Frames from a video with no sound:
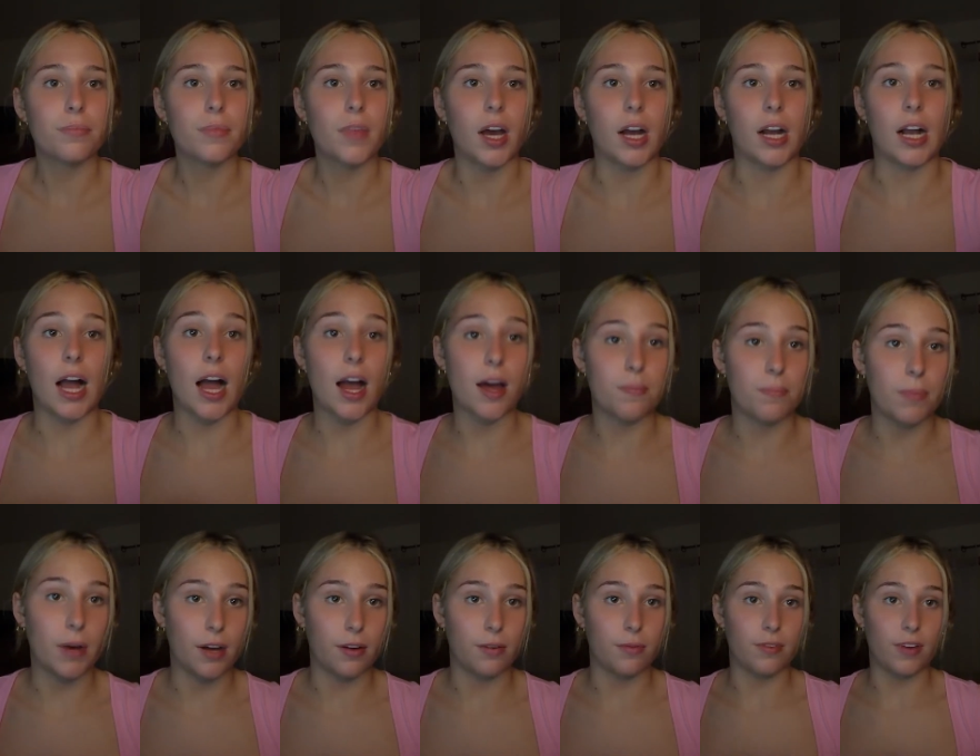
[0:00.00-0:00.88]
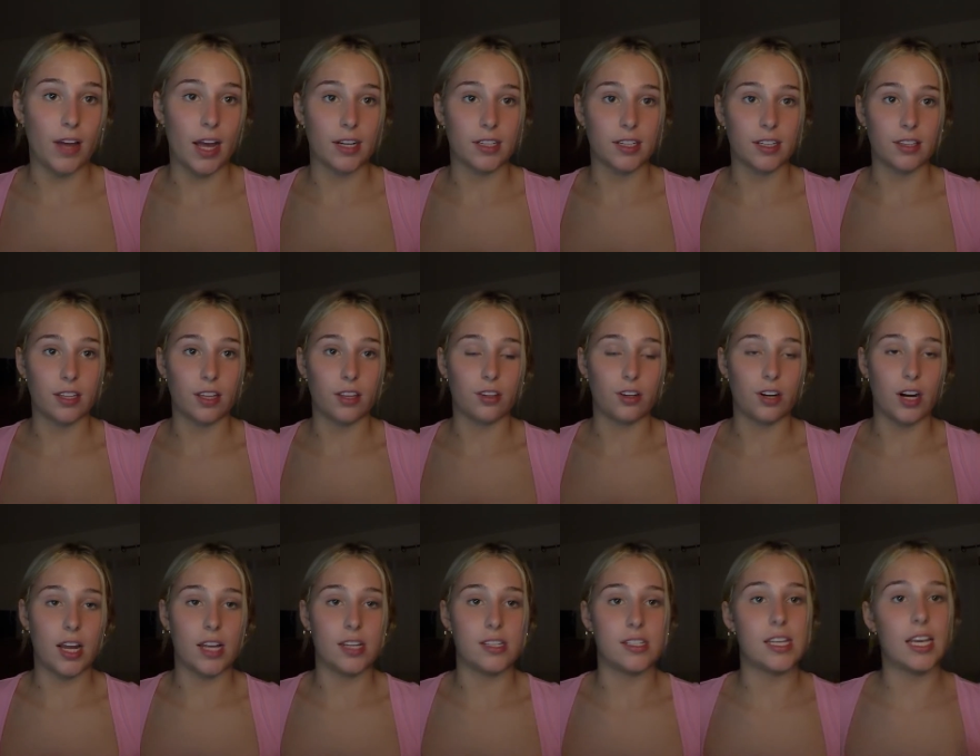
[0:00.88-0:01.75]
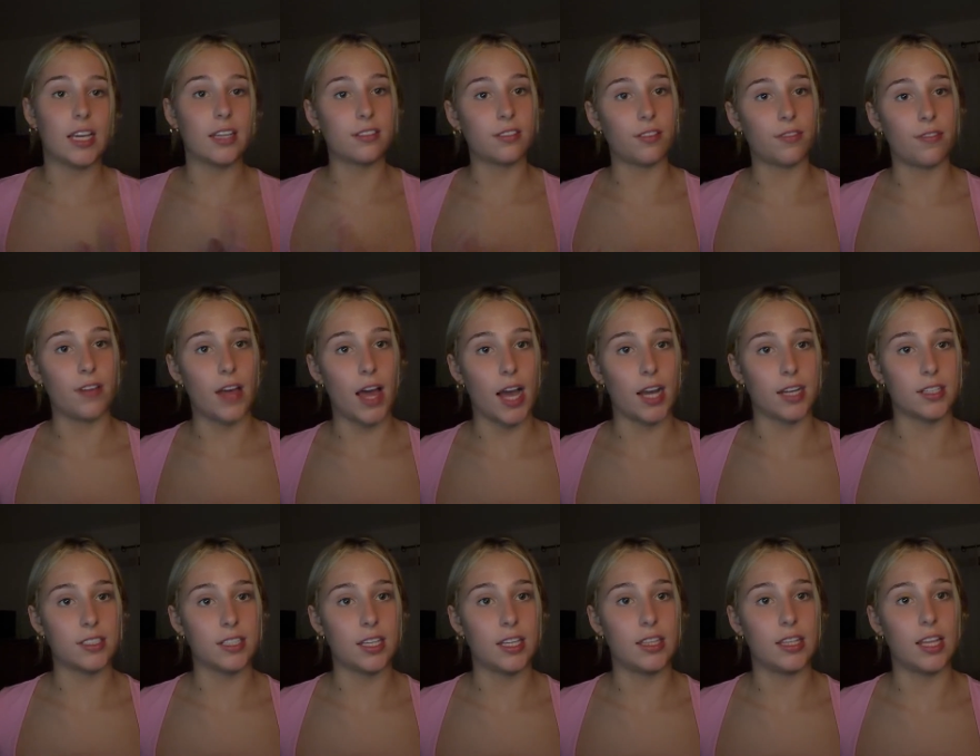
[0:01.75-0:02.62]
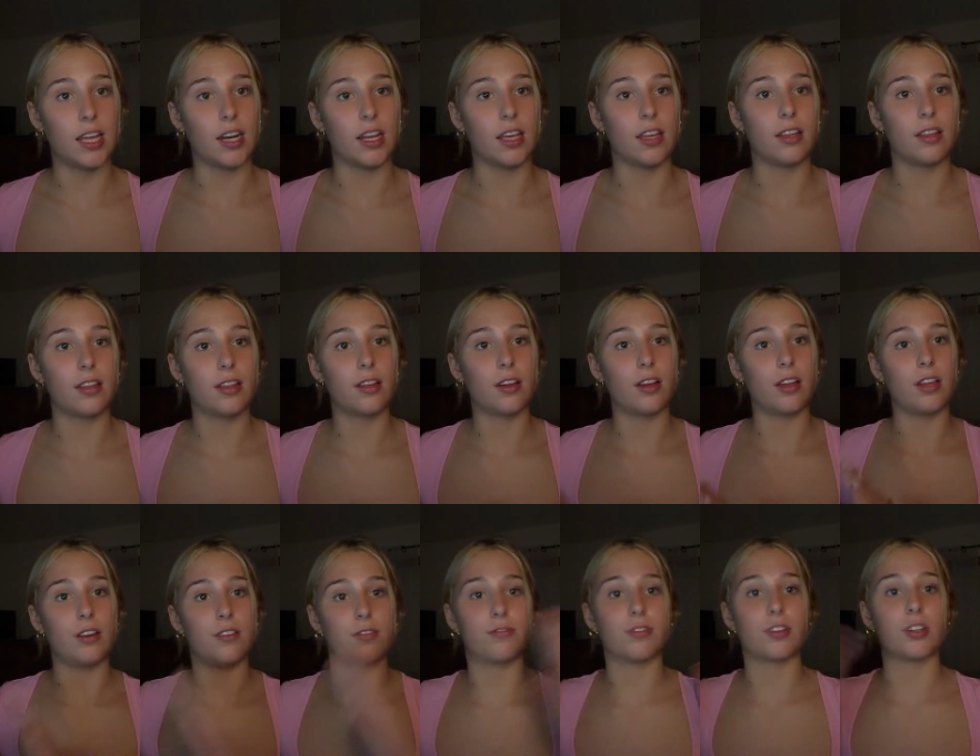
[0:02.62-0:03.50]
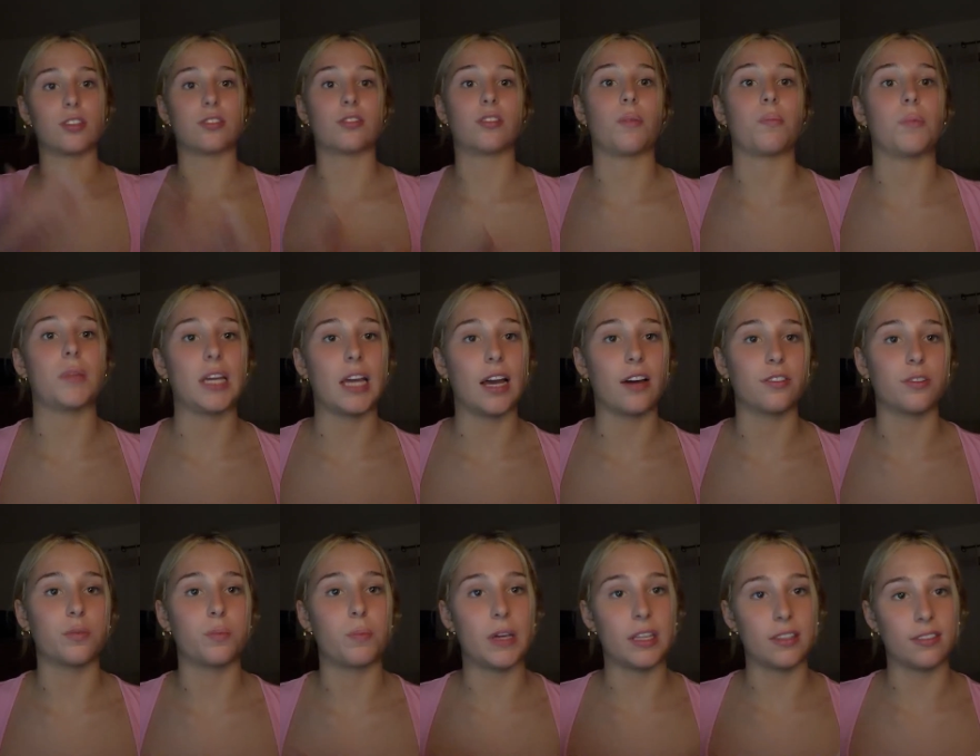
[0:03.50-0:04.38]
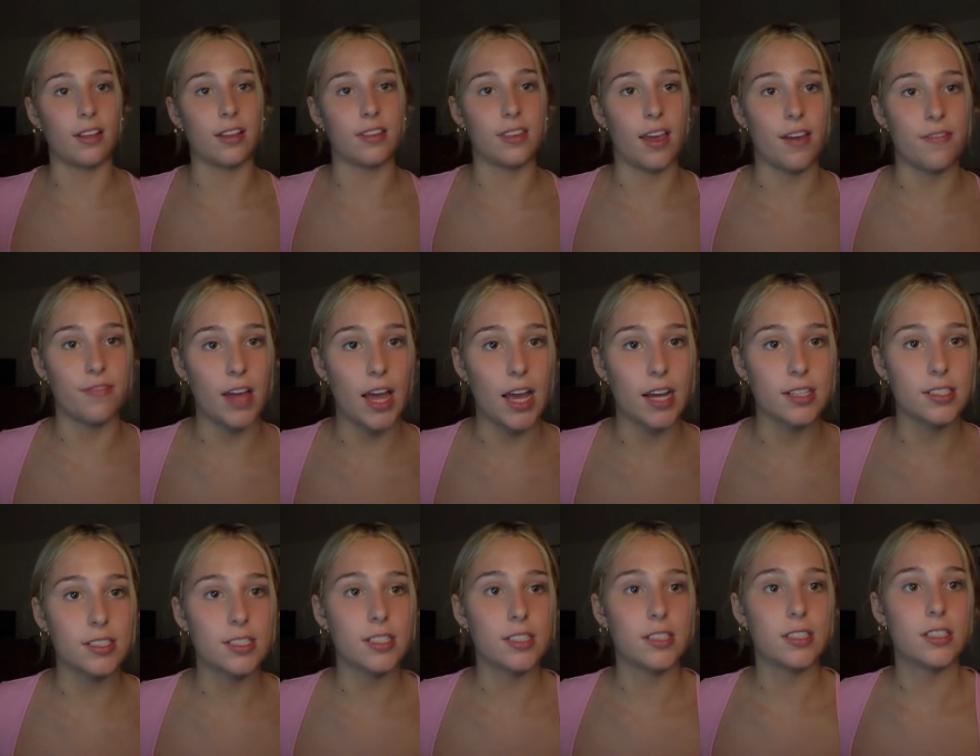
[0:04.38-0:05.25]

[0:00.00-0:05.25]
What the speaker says: A compound fact, on the other hand, takes a fact and then it infers something else based on that fact.